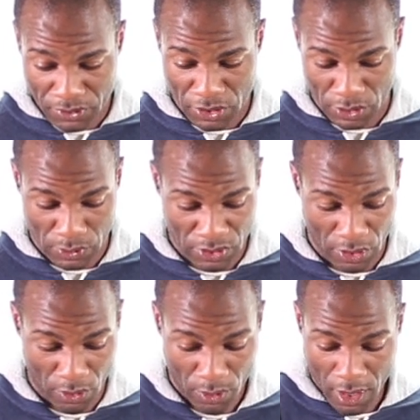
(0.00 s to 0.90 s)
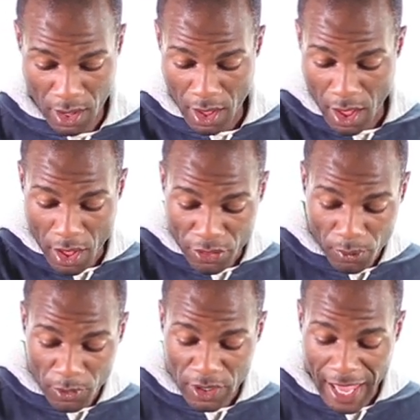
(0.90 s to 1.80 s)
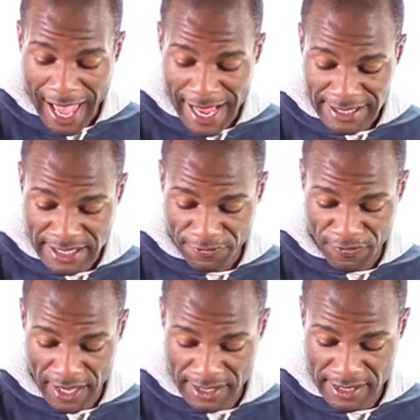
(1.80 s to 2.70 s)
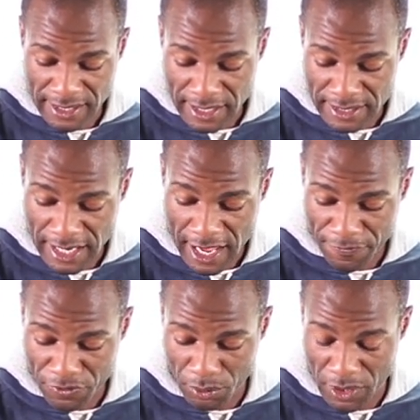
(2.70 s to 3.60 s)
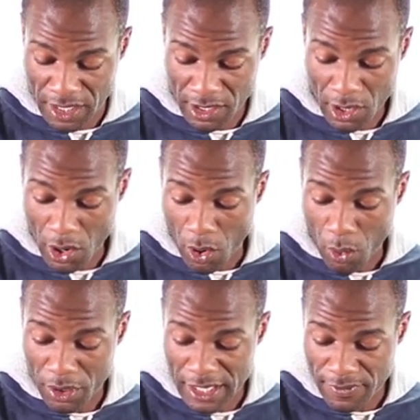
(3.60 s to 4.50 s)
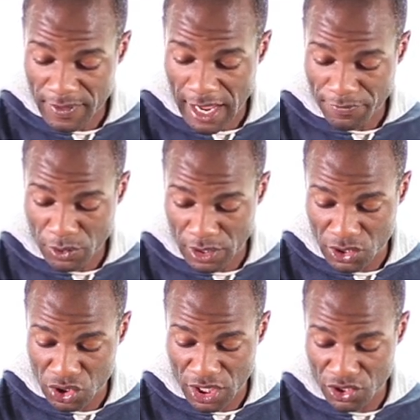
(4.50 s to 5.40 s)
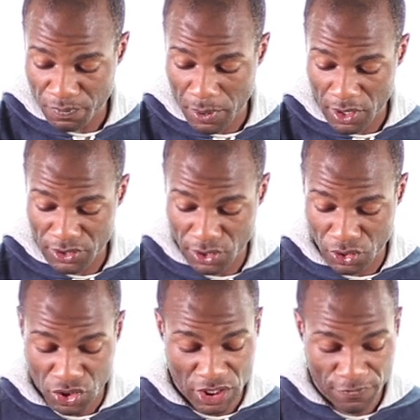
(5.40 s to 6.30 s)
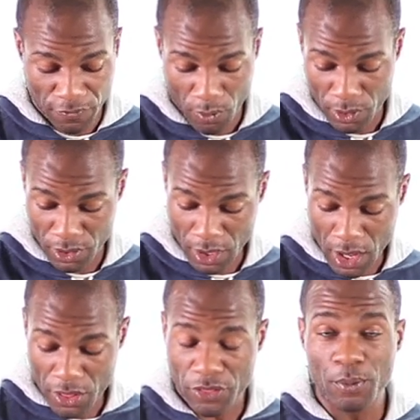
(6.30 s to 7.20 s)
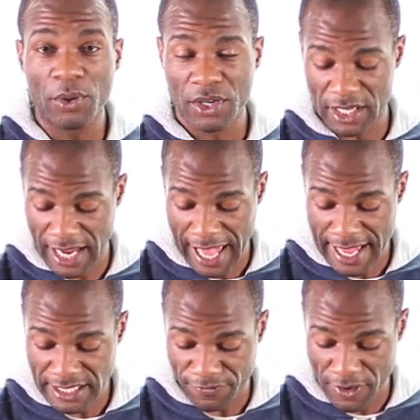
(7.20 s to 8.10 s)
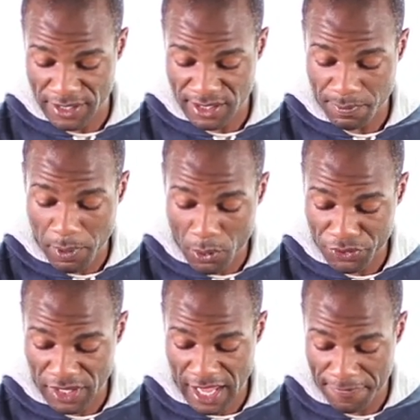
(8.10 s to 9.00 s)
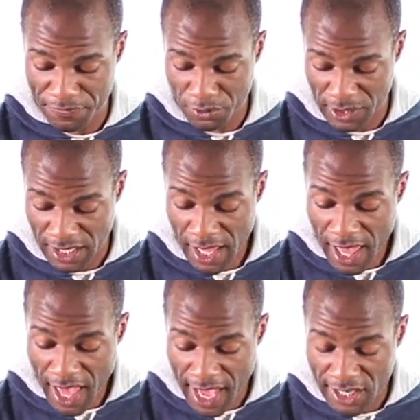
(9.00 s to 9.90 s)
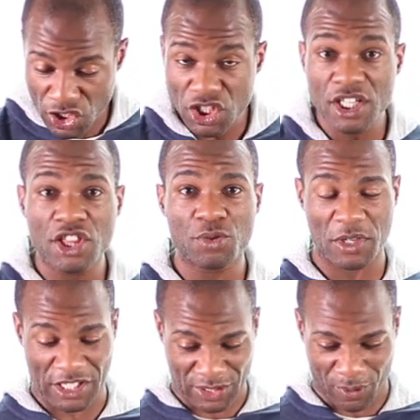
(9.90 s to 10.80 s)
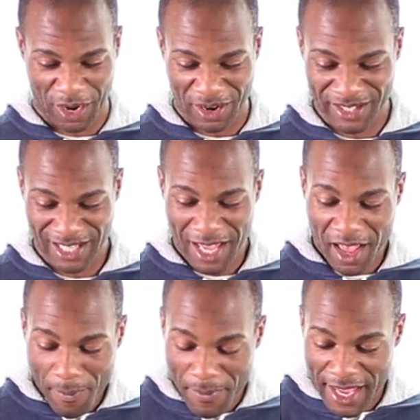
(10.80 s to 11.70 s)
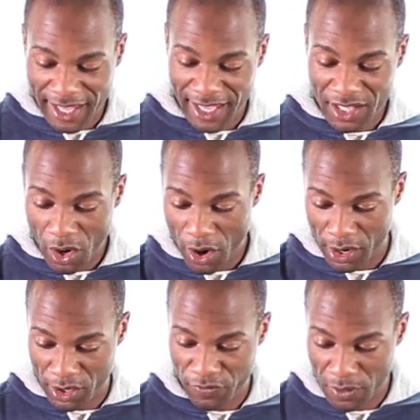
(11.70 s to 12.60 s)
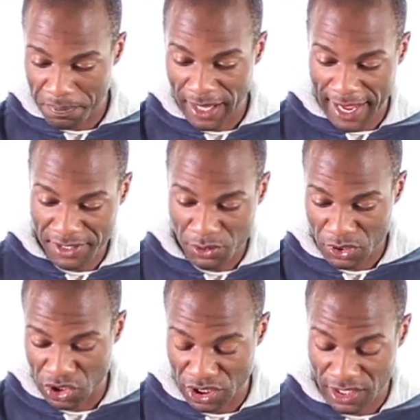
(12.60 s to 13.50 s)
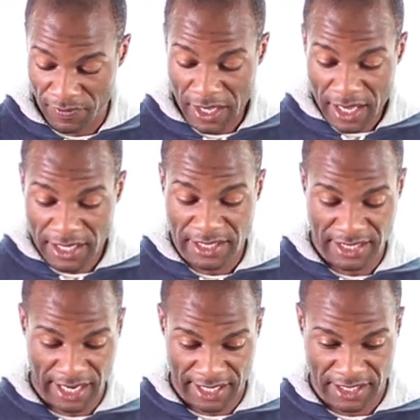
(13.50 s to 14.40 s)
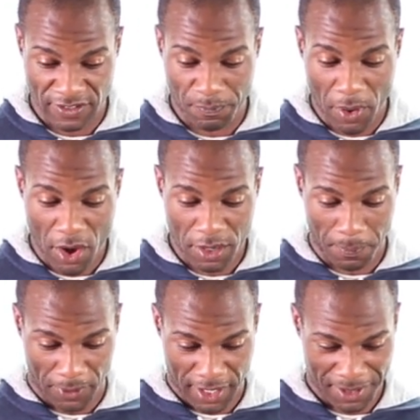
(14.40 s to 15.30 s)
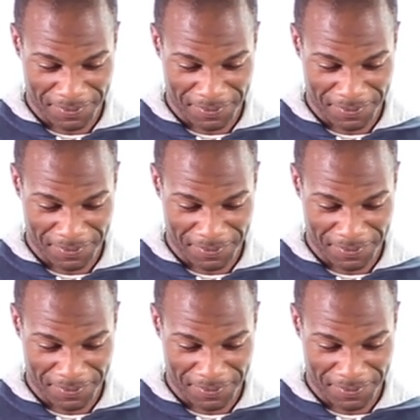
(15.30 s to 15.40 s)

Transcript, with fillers: to do so, the rook adds defense to f3, or even after an exchange of pawns on g4, the rook can add defense to both the f3 and g3 squares, making it harder for black to achieve a decisive pawn break.